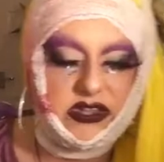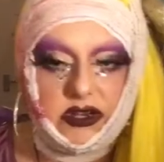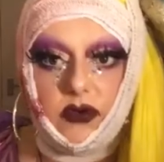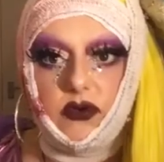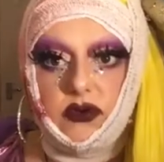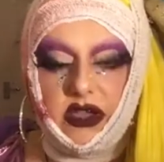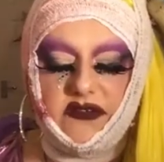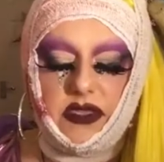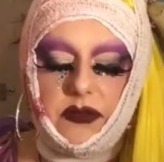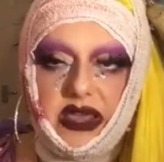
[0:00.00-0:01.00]
know, all
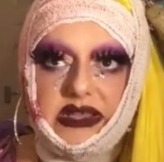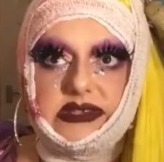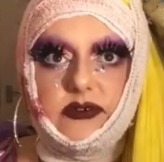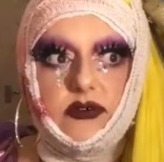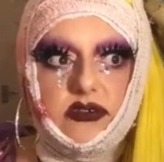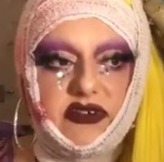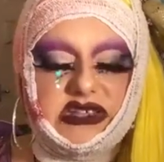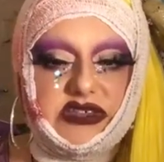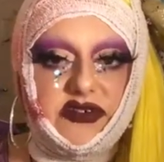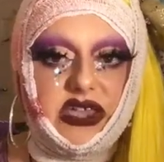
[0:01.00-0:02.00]
over the place, all the
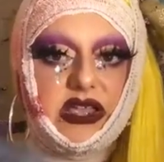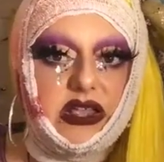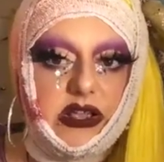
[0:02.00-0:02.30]
rest of it.